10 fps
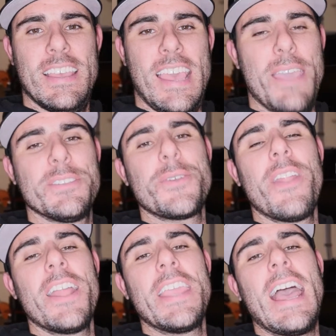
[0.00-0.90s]
Hey, what's going
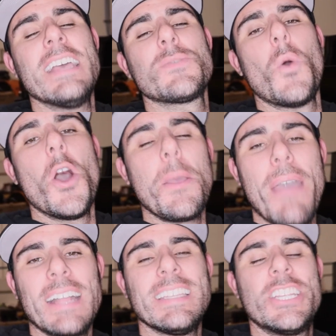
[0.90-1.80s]
on, you guys? Welcome
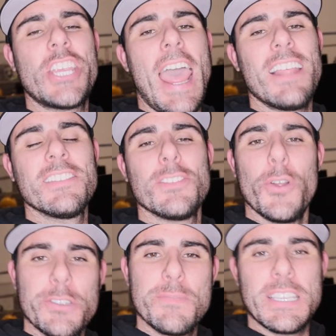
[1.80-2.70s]
back to the channel. It's
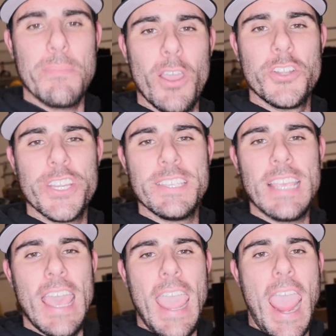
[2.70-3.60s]
Lawrence from SimCoaches.
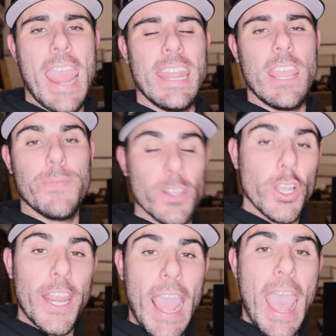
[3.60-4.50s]
And if you're
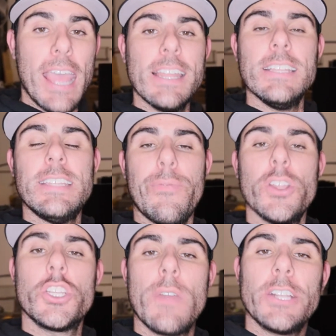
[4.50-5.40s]
looking at
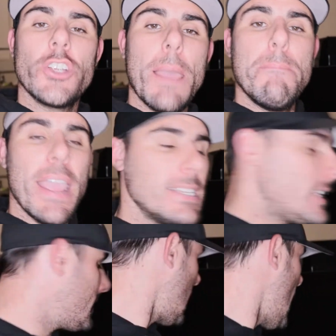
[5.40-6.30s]
different direct drive
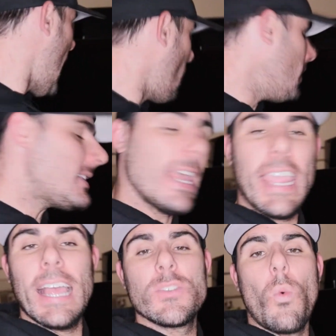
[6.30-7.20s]
bases, I want to tell you
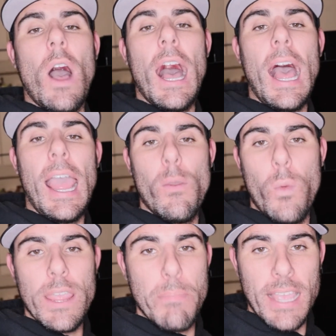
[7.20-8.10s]
guys why
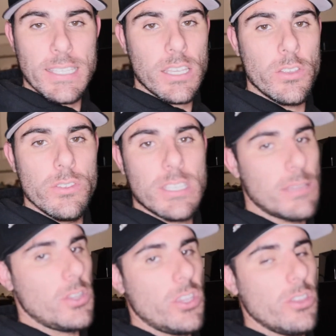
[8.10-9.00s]
we basically use
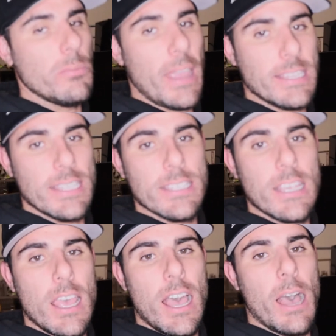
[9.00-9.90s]
SimCoaches bases
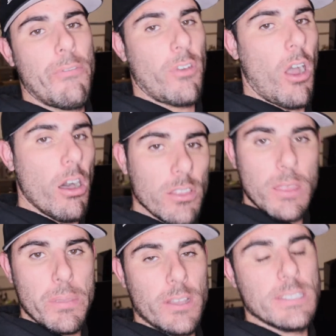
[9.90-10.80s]
for all of
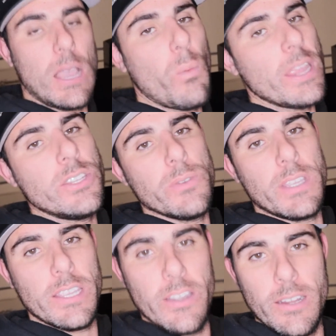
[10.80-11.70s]
the builds that we do
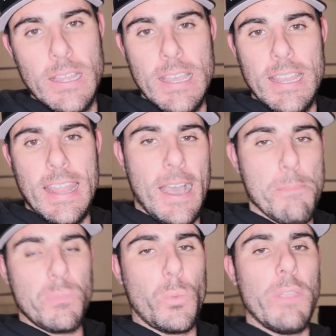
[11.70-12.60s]
here.
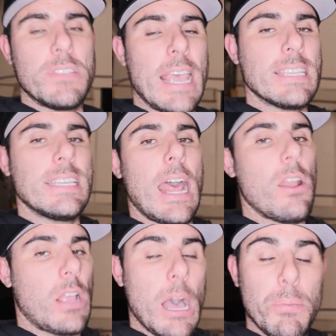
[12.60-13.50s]
Now, we've tested
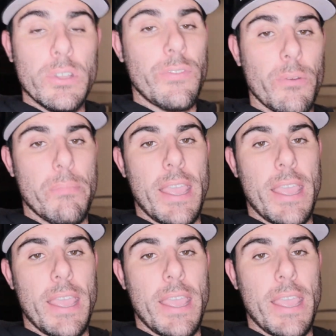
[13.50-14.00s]
out a couple different